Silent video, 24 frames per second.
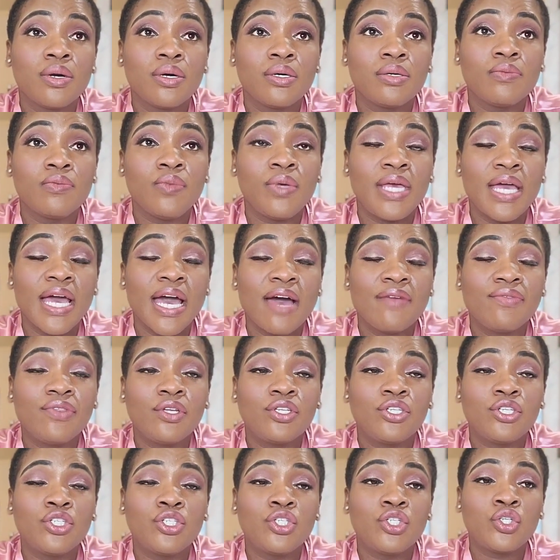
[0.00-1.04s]
We have to
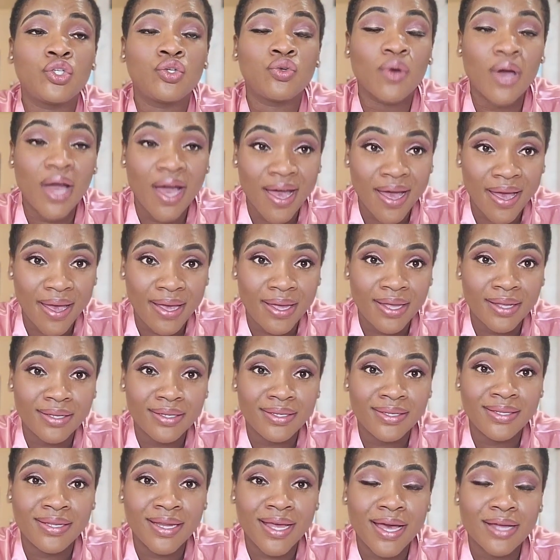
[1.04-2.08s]
just try
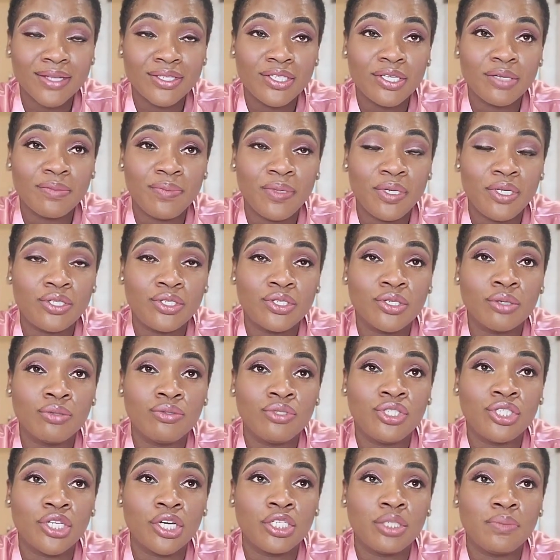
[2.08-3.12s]
not to be so
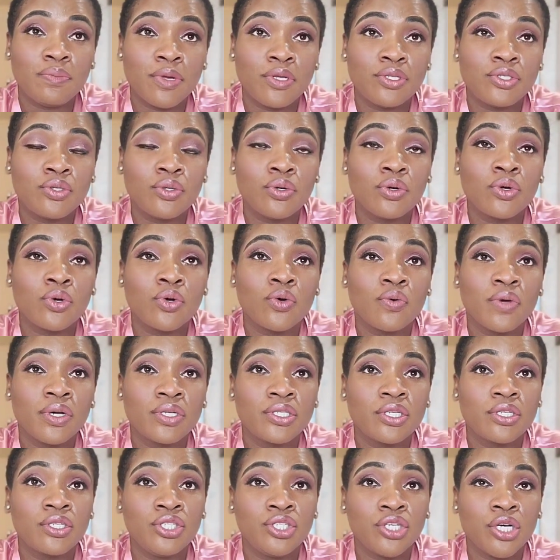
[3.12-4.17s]
judgmental or quick
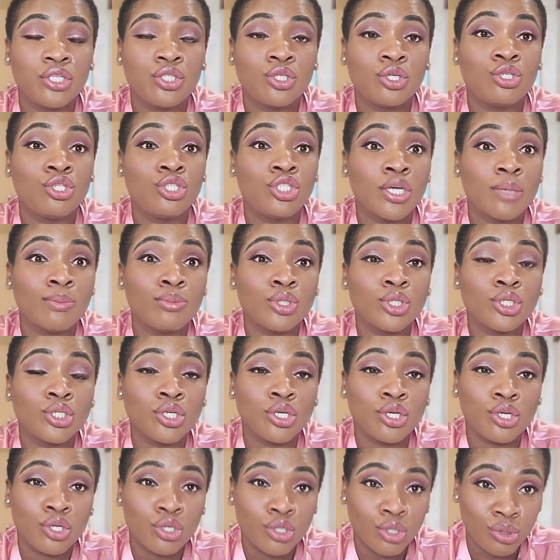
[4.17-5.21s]
to judge or jump to
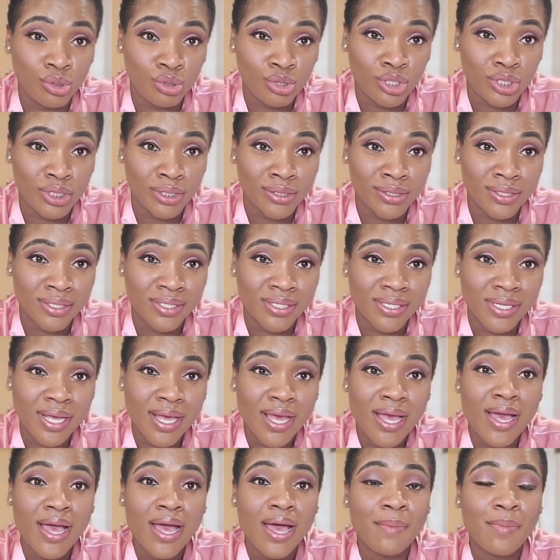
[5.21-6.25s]
conclusions
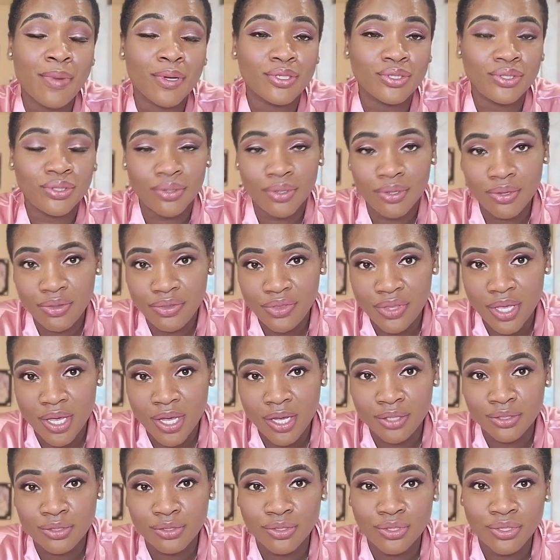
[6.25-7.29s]
about certain
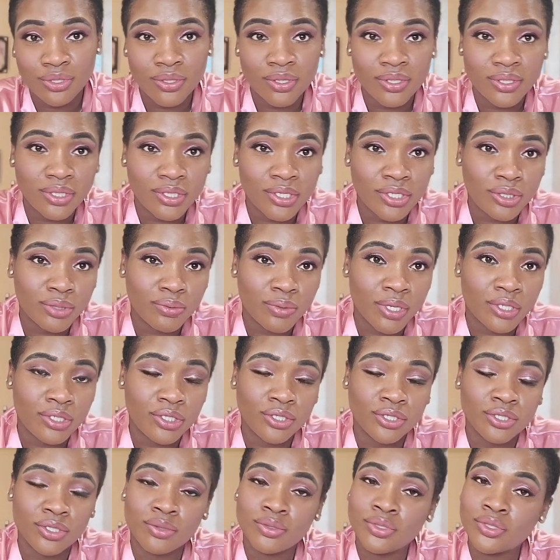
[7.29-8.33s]
things or certain
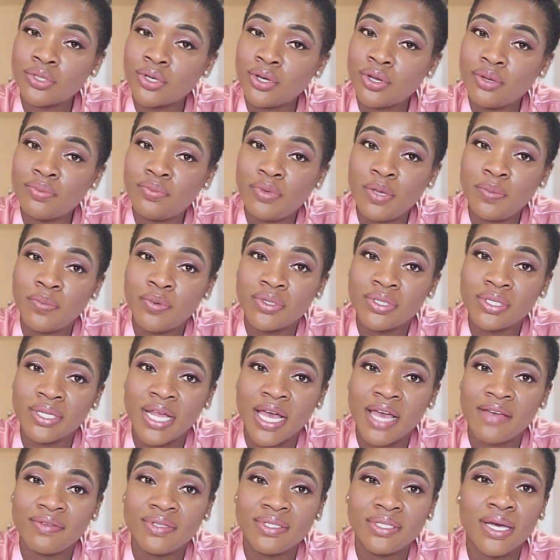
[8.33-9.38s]
situations or certain people's
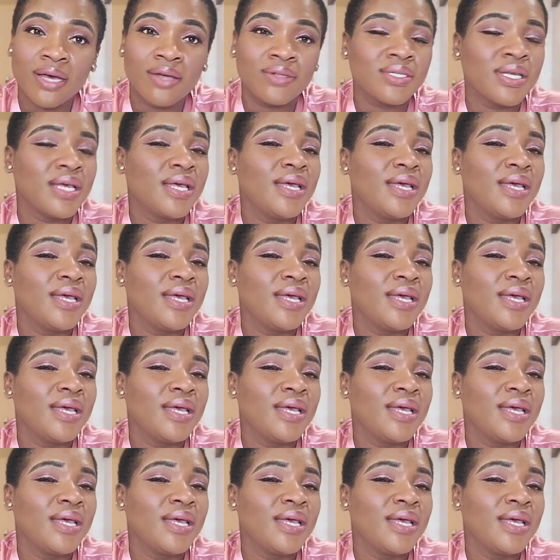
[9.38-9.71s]
lifestyle.